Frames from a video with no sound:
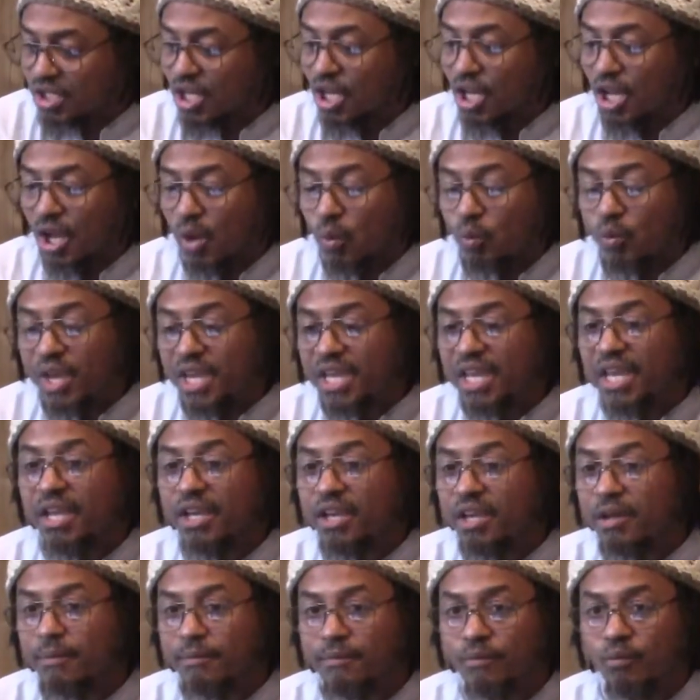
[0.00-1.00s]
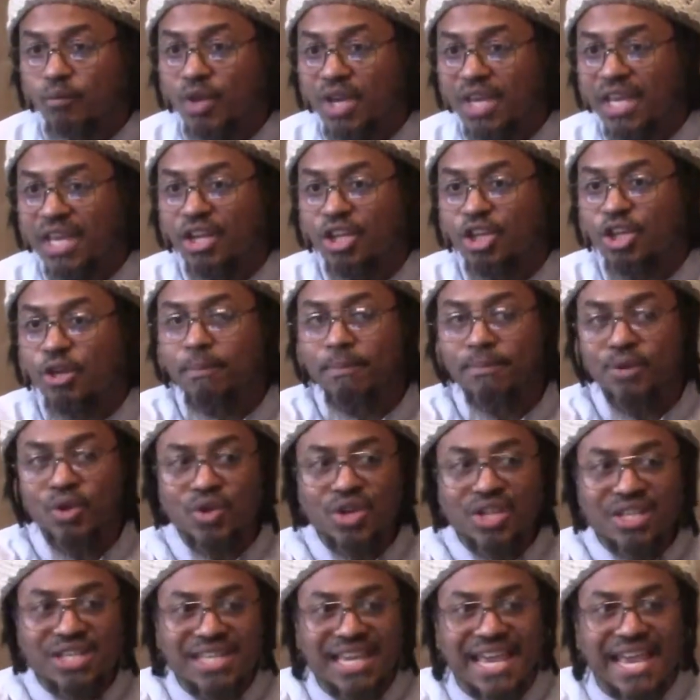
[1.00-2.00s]
And we can
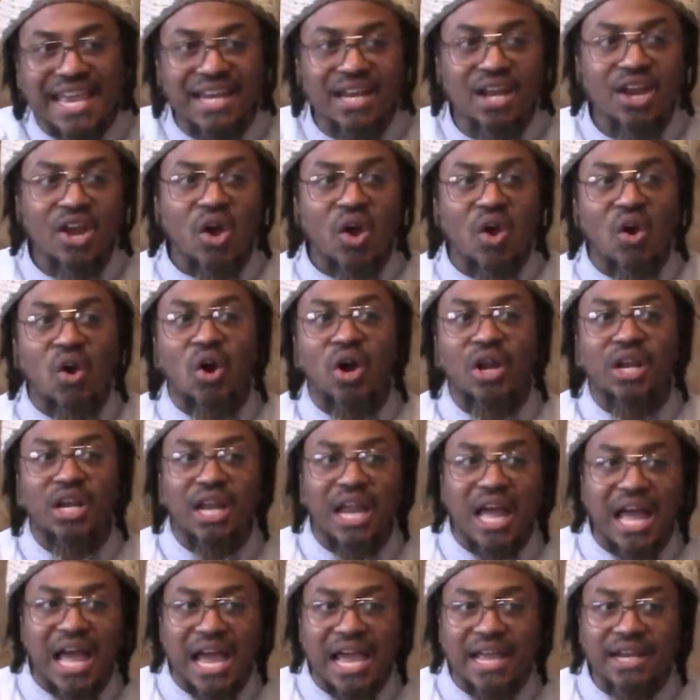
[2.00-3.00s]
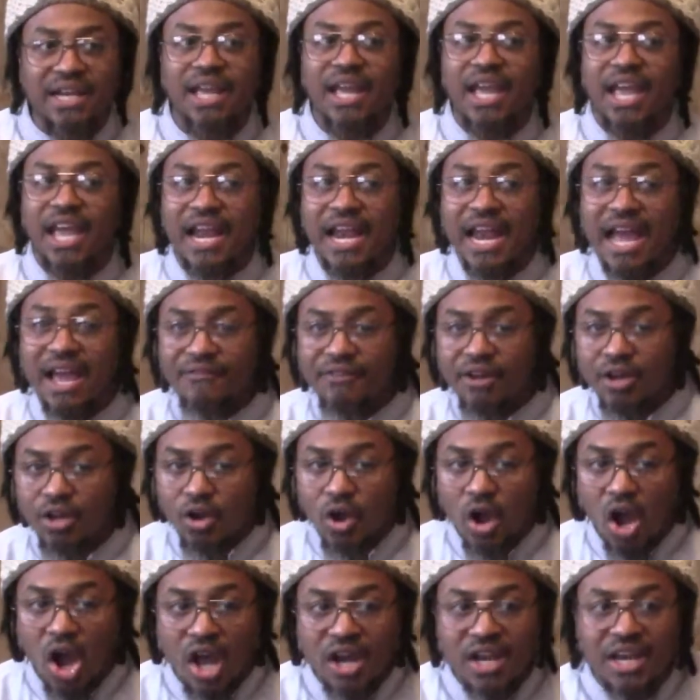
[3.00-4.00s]
communicate online and have an
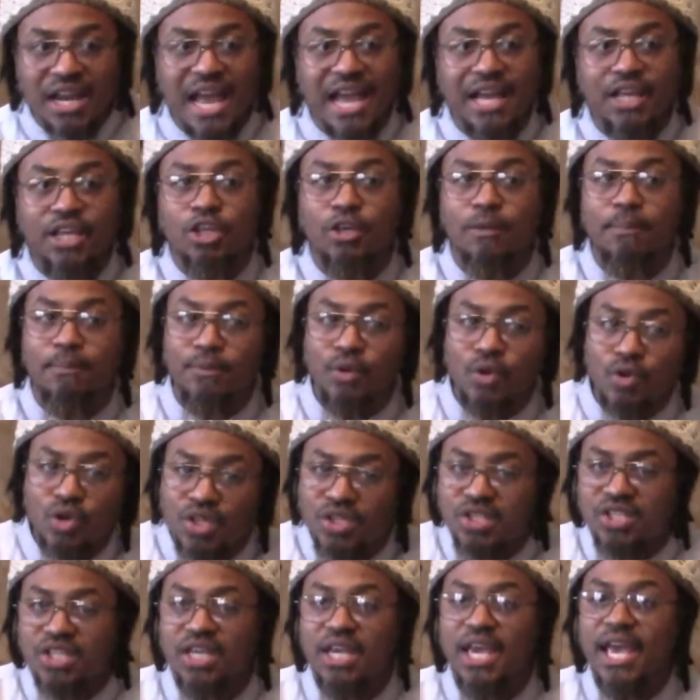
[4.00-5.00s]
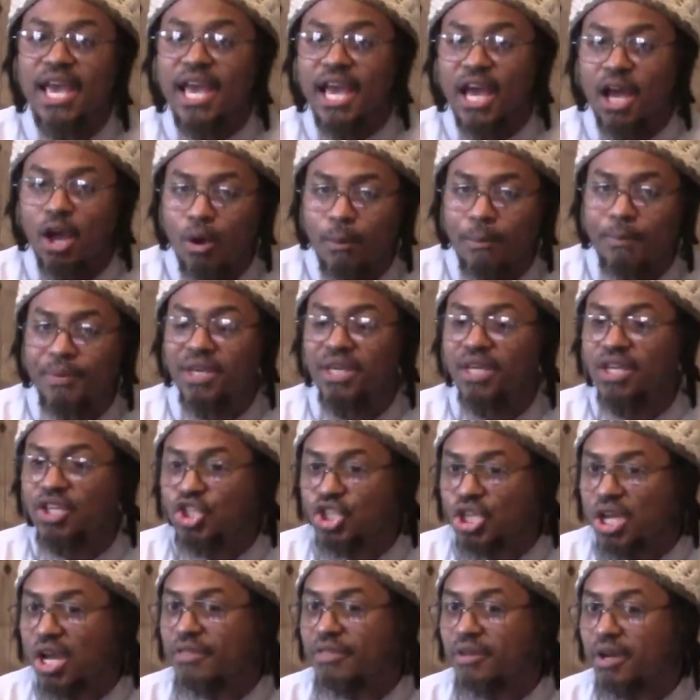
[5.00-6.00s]
online community helping
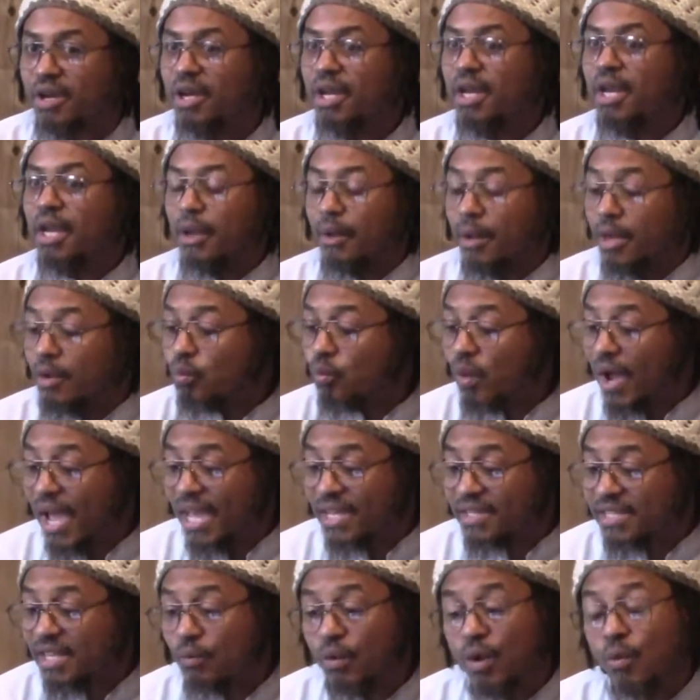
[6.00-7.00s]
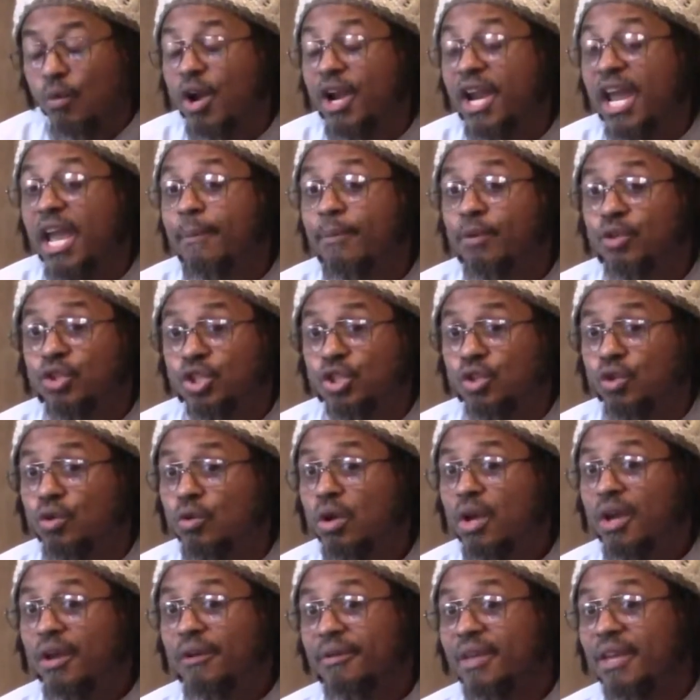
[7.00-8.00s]
each other in ways that we weren't able
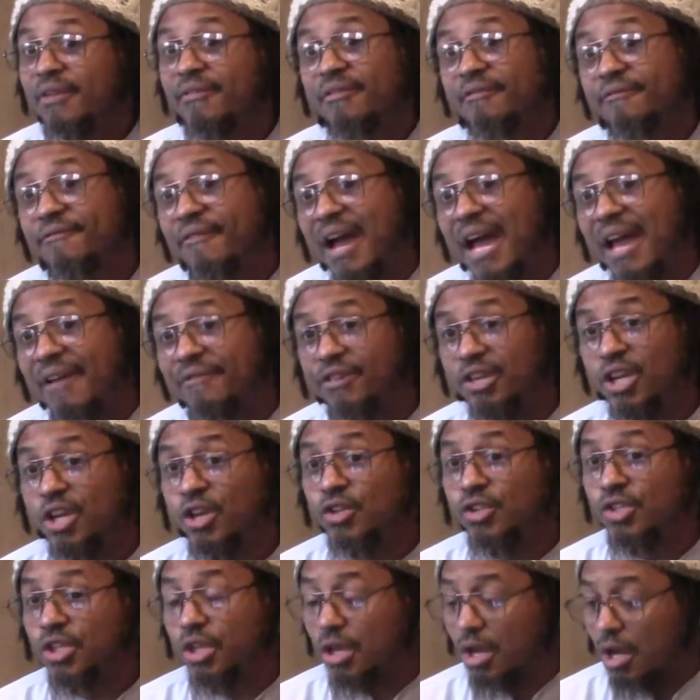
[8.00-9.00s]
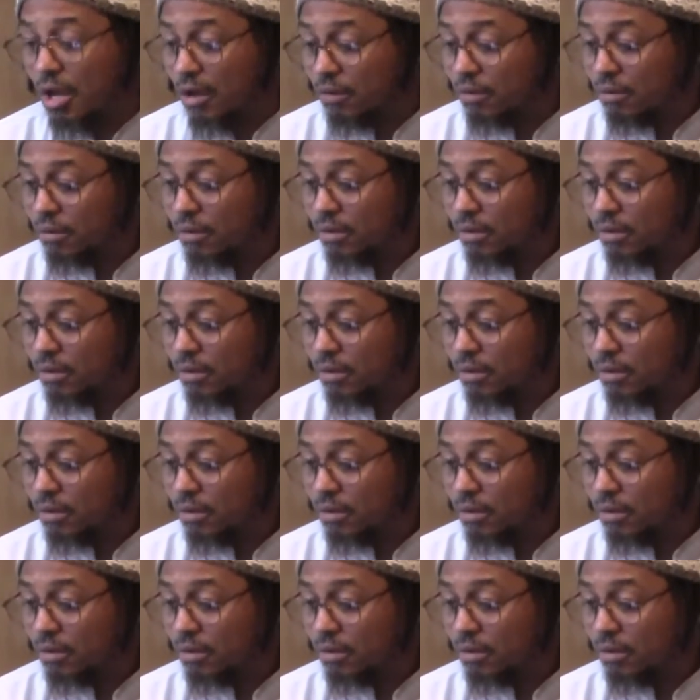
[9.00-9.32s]
to even 5 years ago.